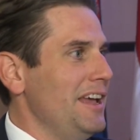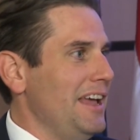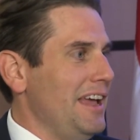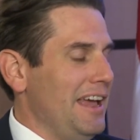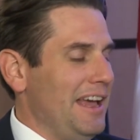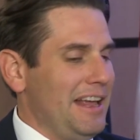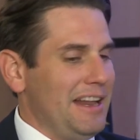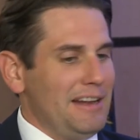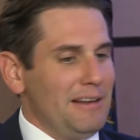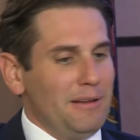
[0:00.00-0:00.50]

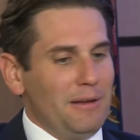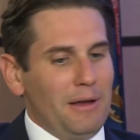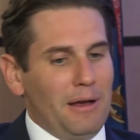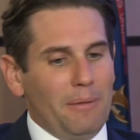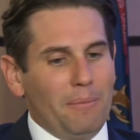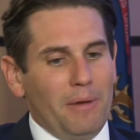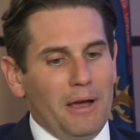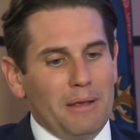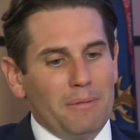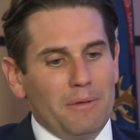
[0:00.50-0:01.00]
and
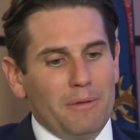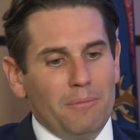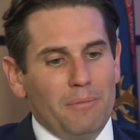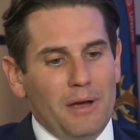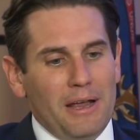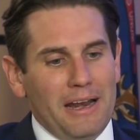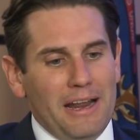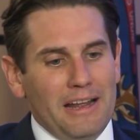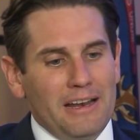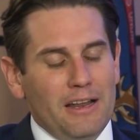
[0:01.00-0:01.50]
might
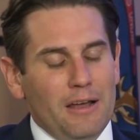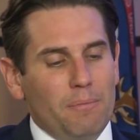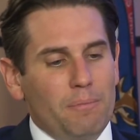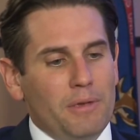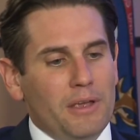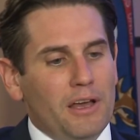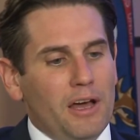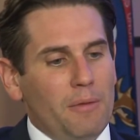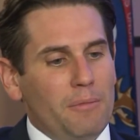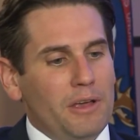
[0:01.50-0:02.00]
end up
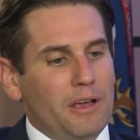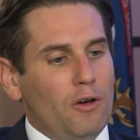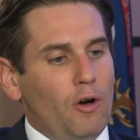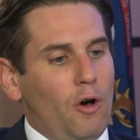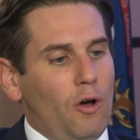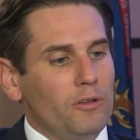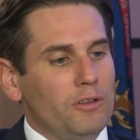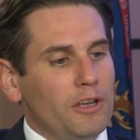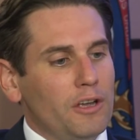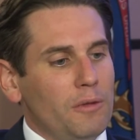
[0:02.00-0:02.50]
becoming
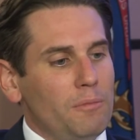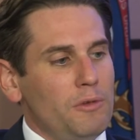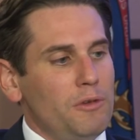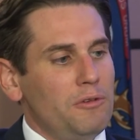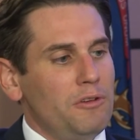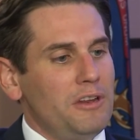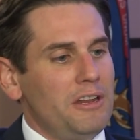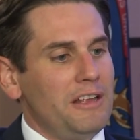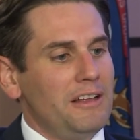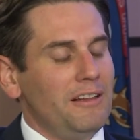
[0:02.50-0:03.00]
called a
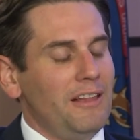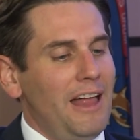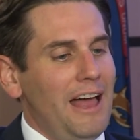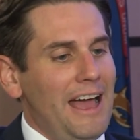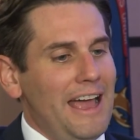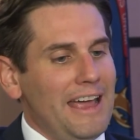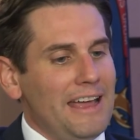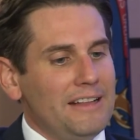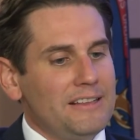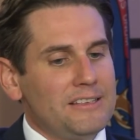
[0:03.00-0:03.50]
Community
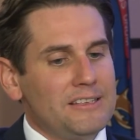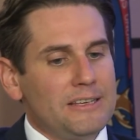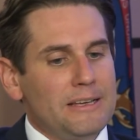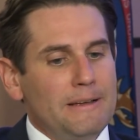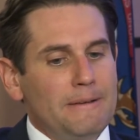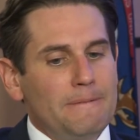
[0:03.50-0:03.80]
Alliance.